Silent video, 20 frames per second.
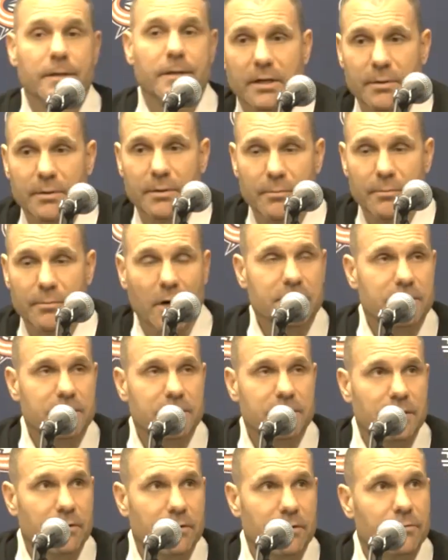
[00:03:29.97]
You got to be
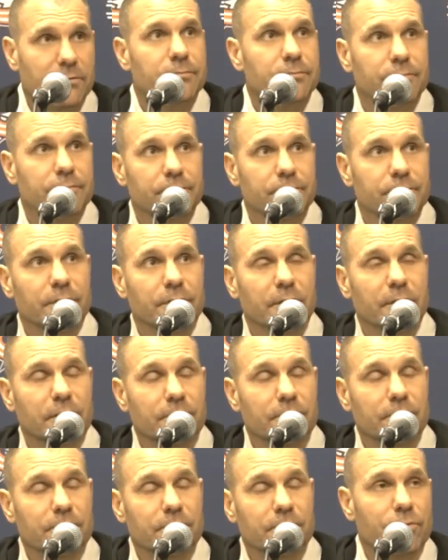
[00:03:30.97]
boxing out. You got
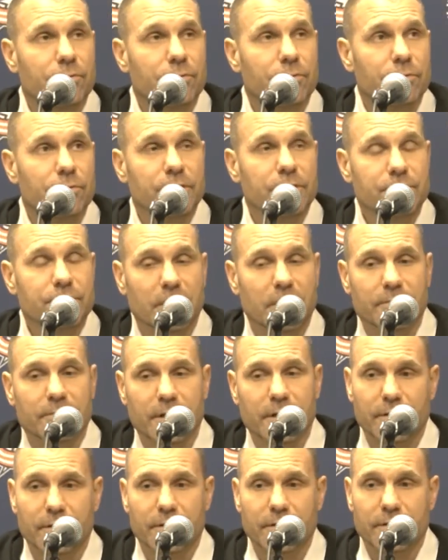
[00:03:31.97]
to do a real good
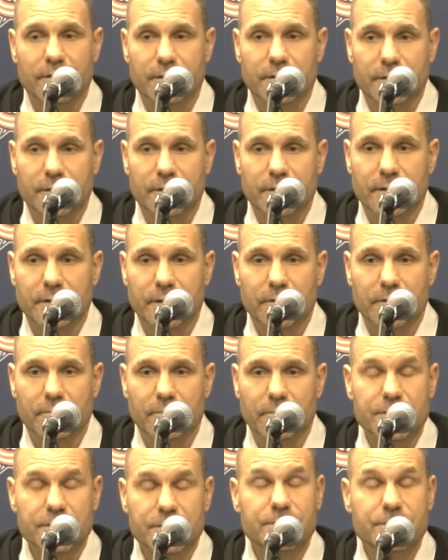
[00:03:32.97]
job there. And and
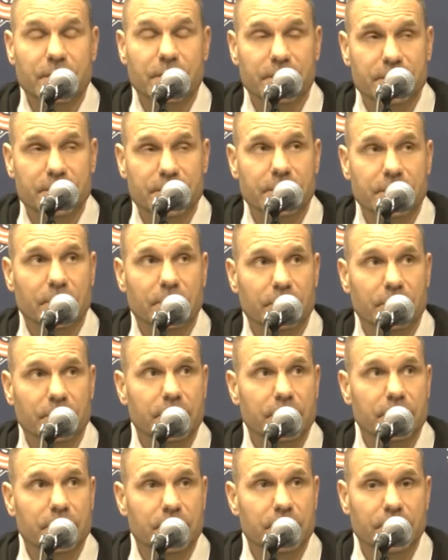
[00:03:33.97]
uh, we got chasing a little
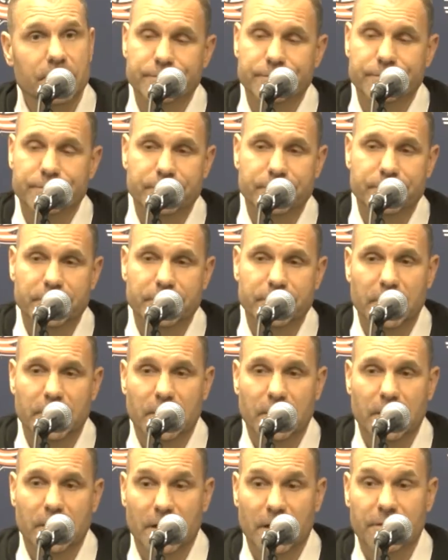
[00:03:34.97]
bit there. You know,
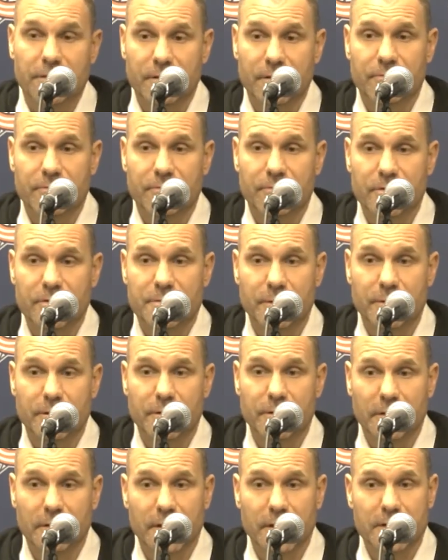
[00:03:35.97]
I thought the first
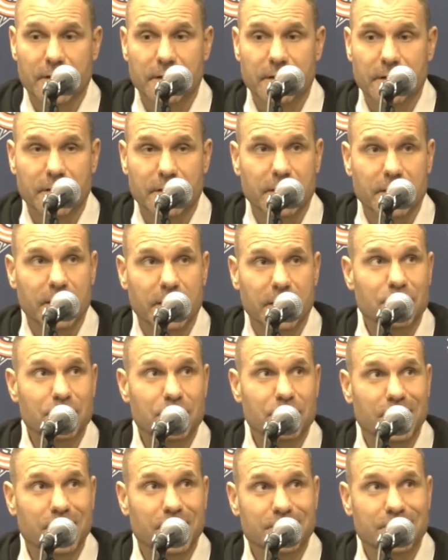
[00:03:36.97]
period, like I said, they had
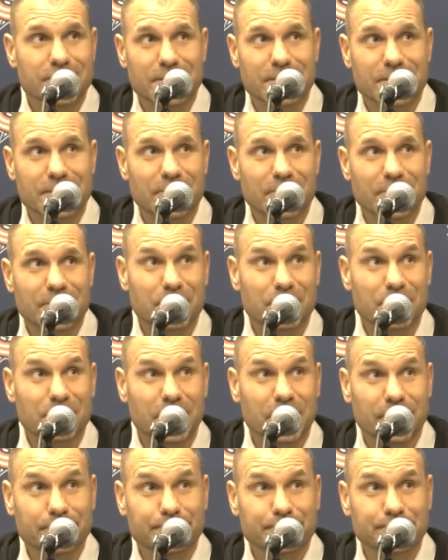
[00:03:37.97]
two chances in the first
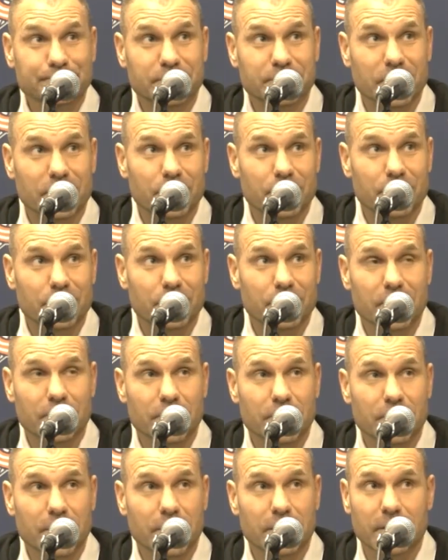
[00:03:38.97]
minute and a minute
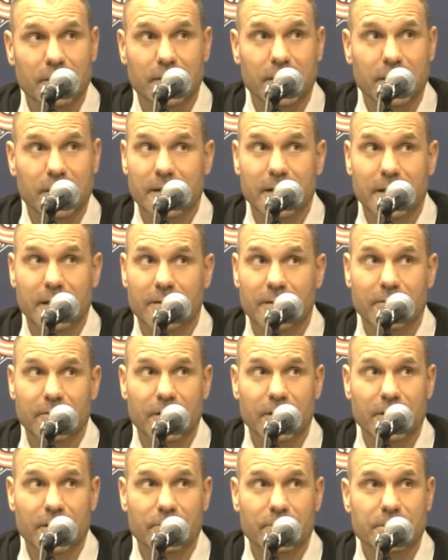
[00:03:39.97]
and a bit, and they didn't have
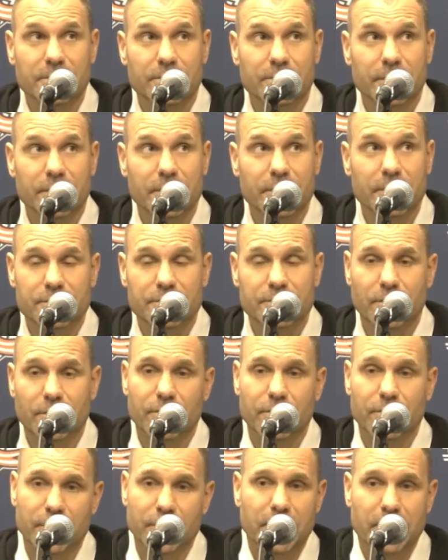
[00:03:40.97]
anything the rest of the period.
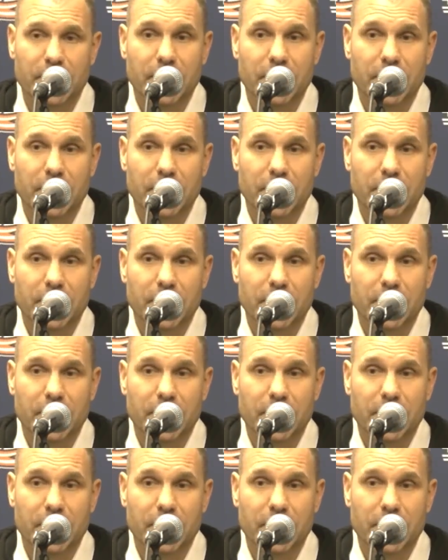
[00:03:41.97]
So